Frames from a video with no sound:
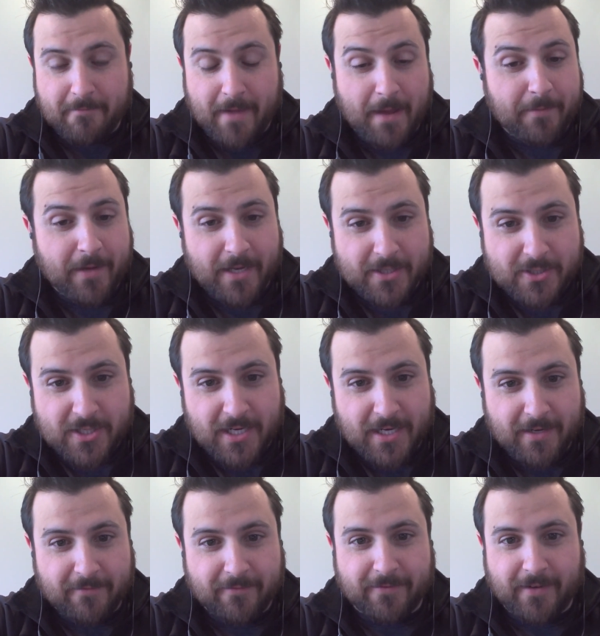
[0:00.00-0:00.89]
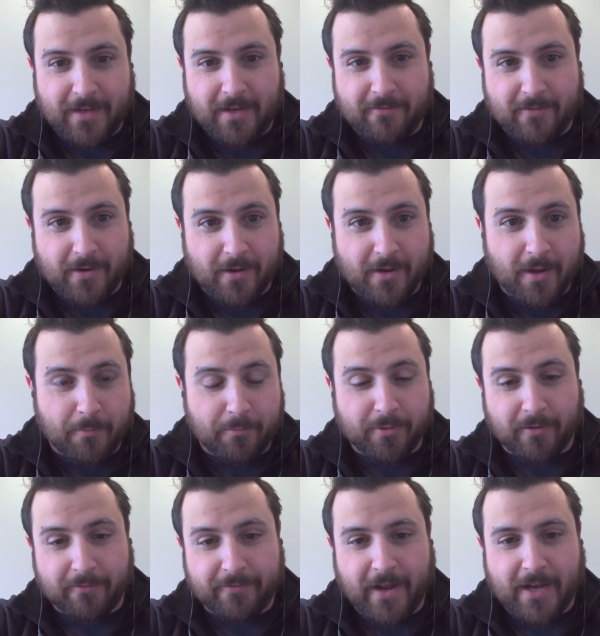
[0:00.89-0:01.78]
maybe achieve even a
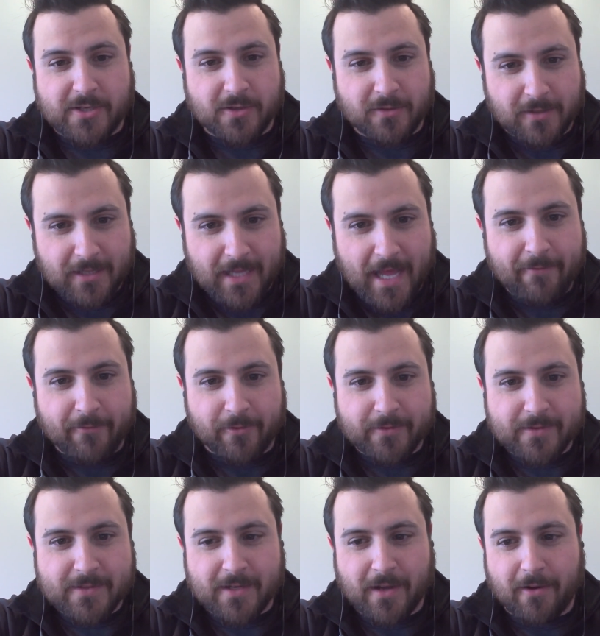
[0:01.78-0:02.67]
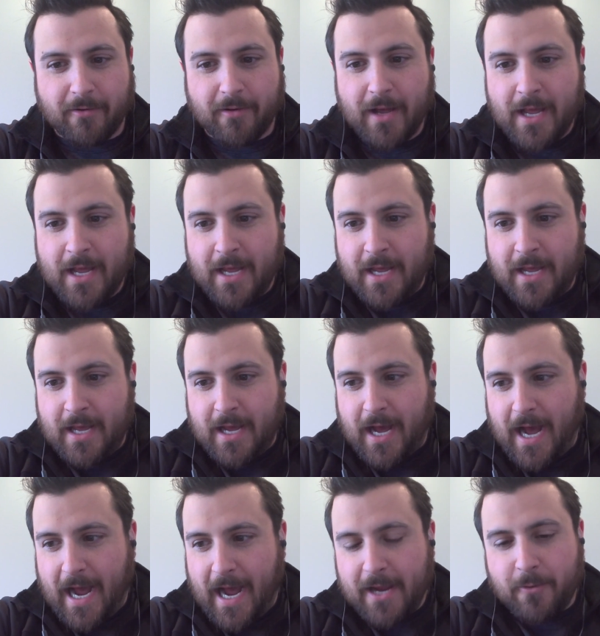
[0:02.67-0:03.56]
professional level? So
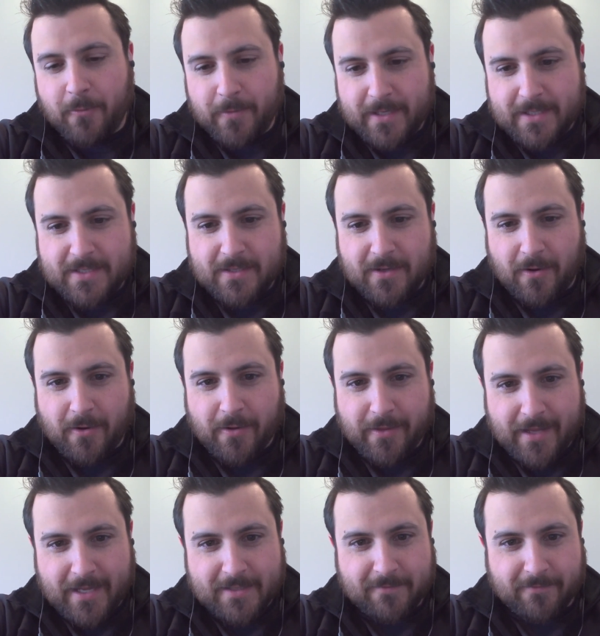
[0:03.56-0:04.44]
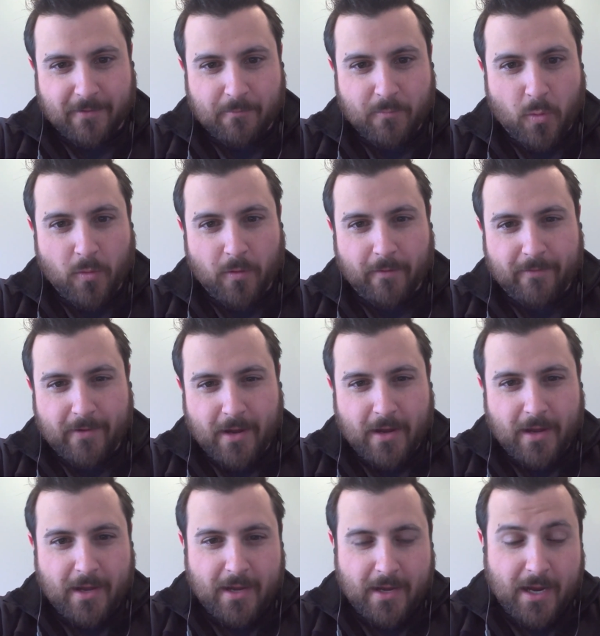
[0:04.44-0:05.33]
I always saw this from more of
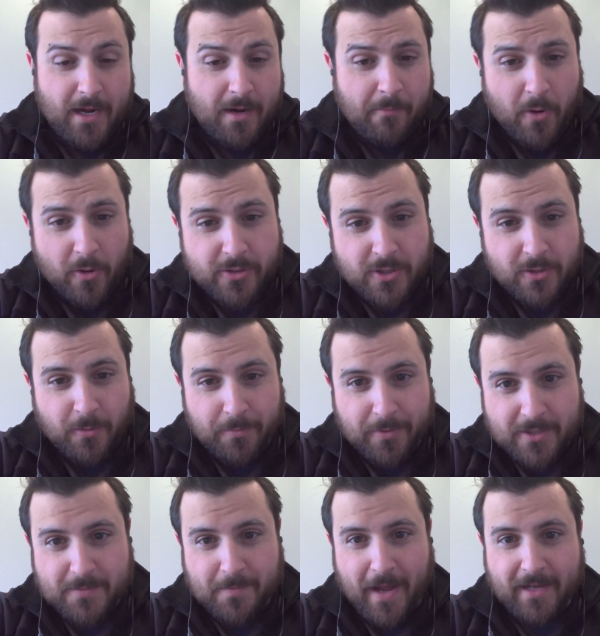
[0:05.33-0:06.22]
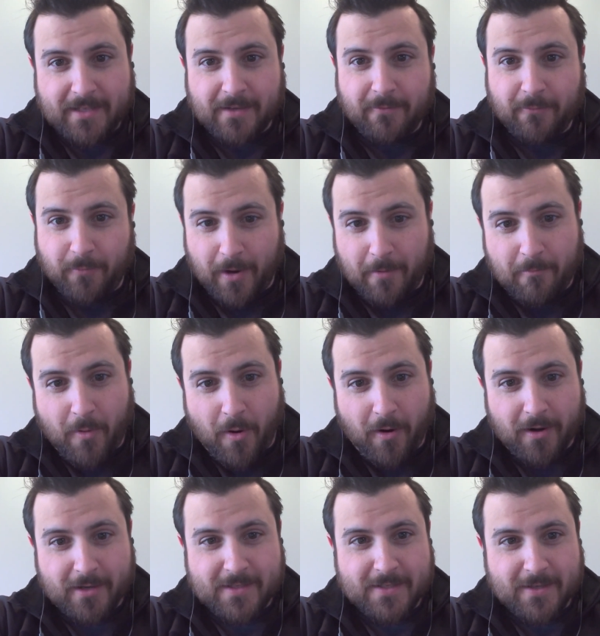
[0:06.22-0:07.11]
an emotional perspective, where
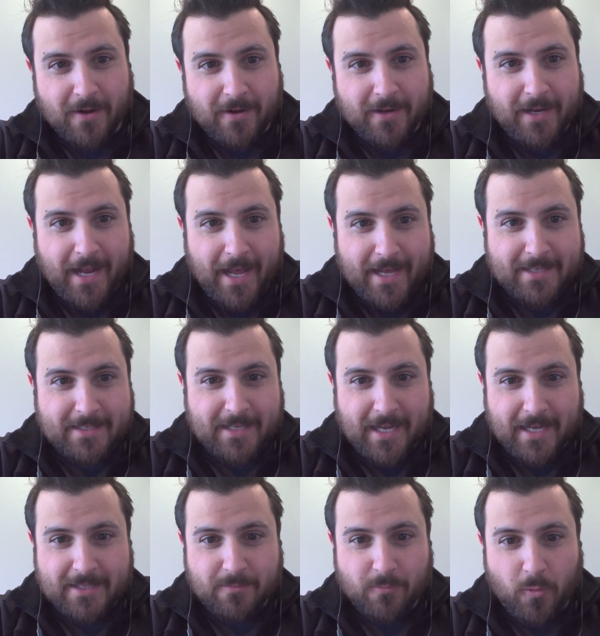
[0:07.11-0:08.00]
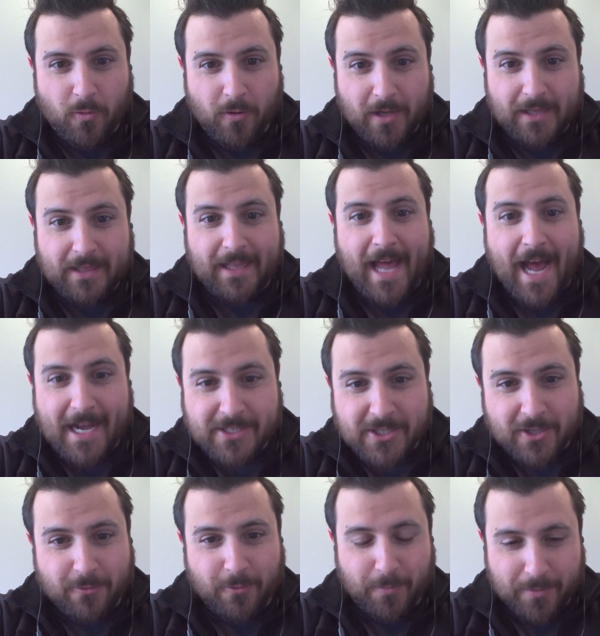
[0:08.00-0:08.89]
Mark saw it as more a
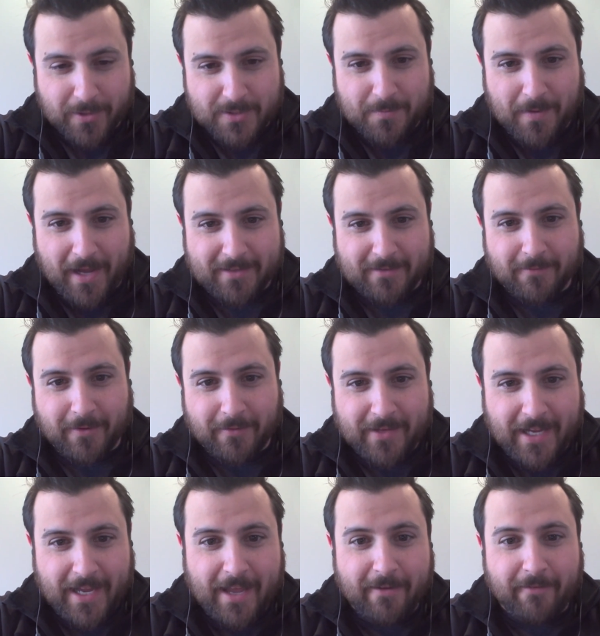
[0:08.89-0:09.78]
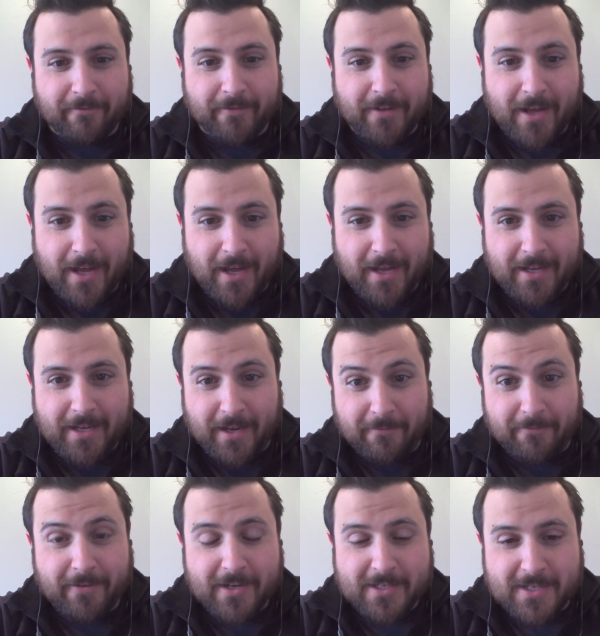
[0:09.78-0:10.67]
logical perspective of the
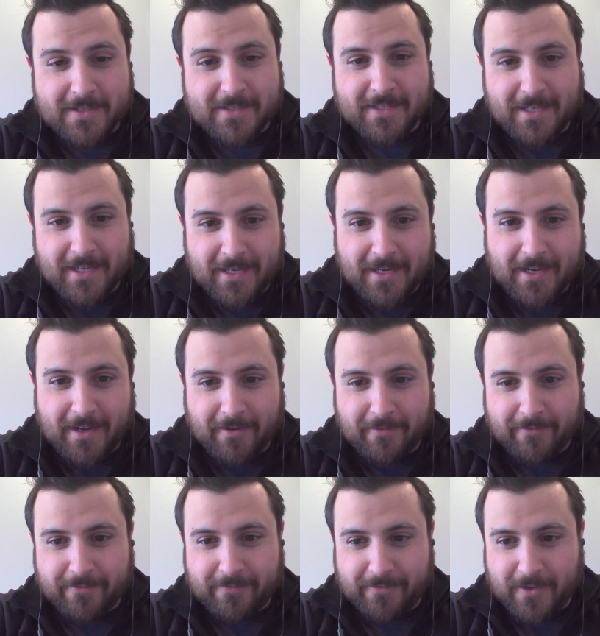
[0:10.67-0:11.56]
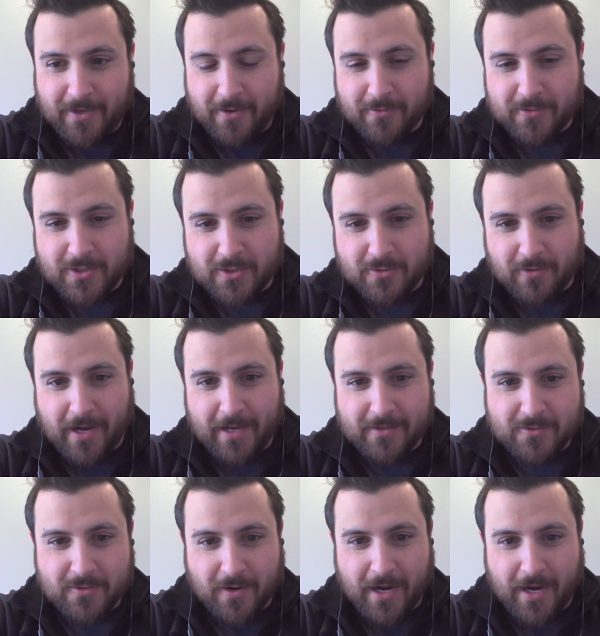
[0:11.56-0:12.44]
efficiency of
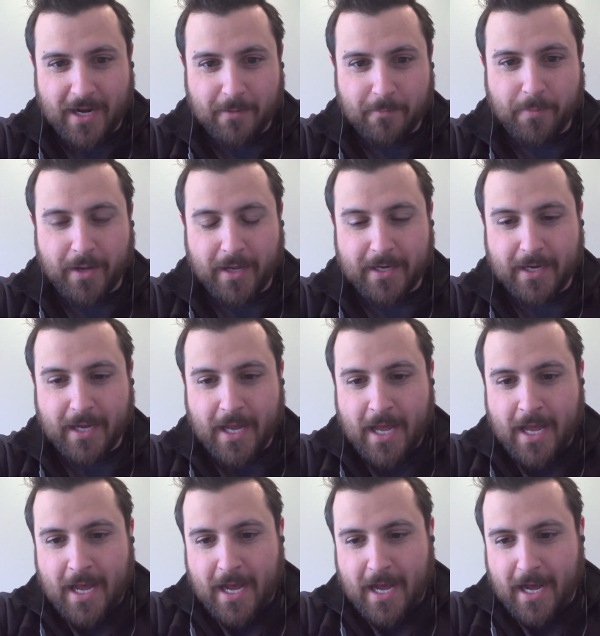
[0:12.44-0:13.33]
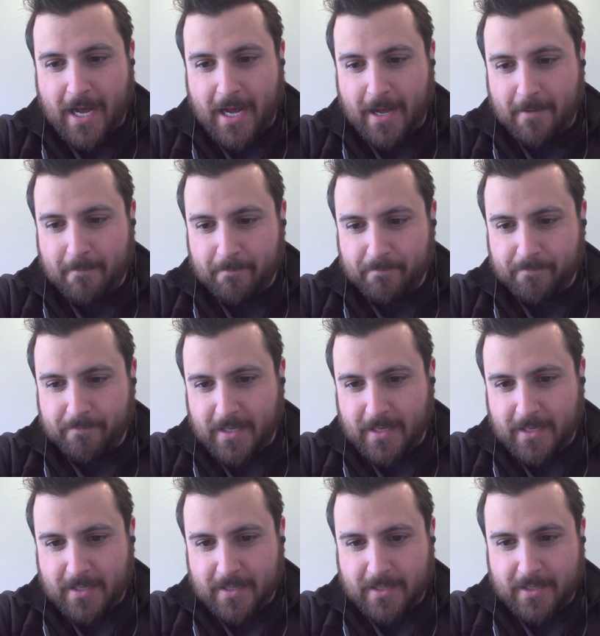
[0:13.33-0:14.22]
strength training. But
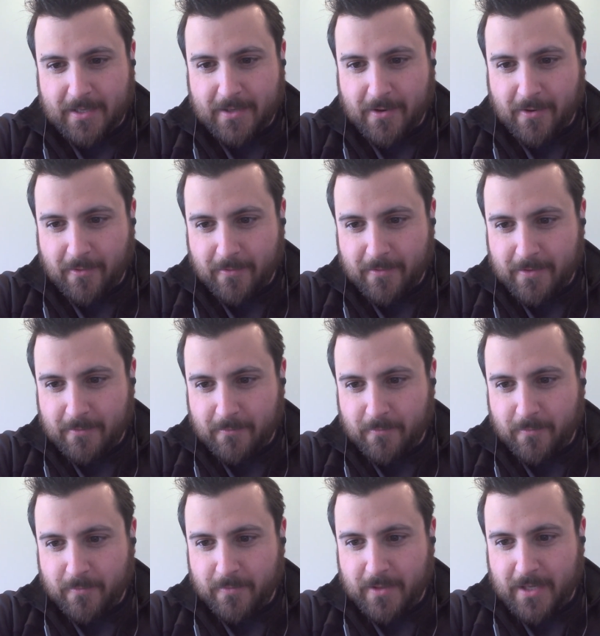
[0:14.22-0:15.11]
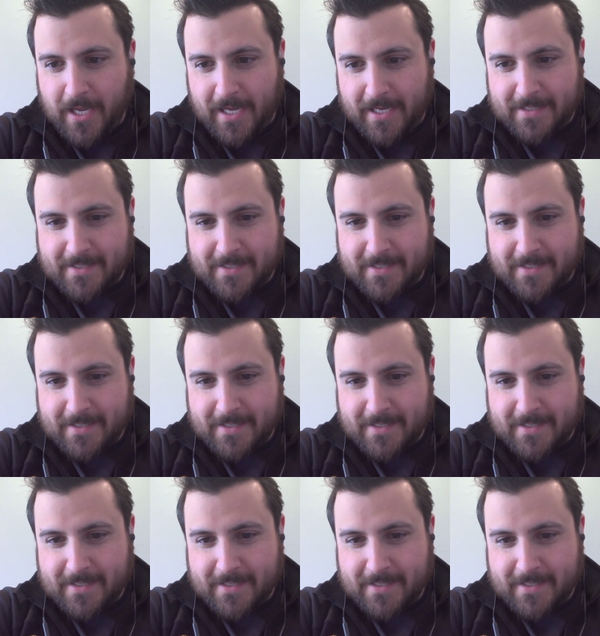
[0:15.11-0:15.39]
you know, he